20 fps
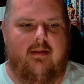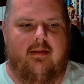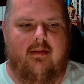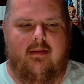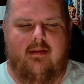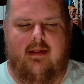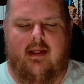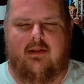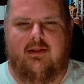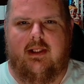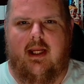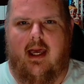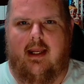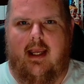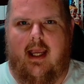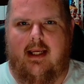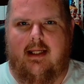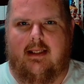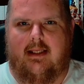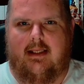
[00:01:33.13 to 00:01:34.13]
There's not
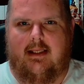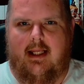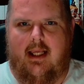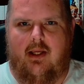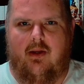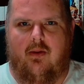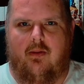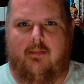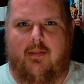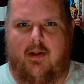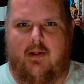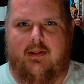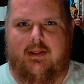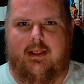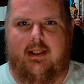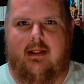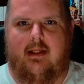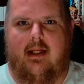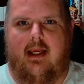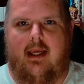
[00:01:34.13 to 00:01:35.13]
a single
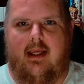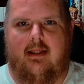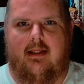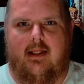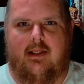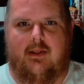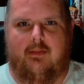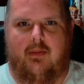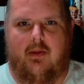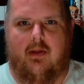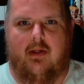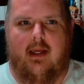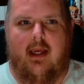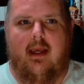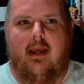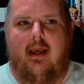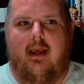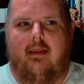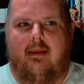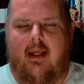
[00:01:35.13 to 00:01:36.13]
person in this book
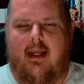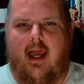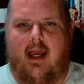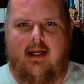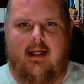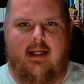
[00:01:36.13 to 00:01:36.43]
that I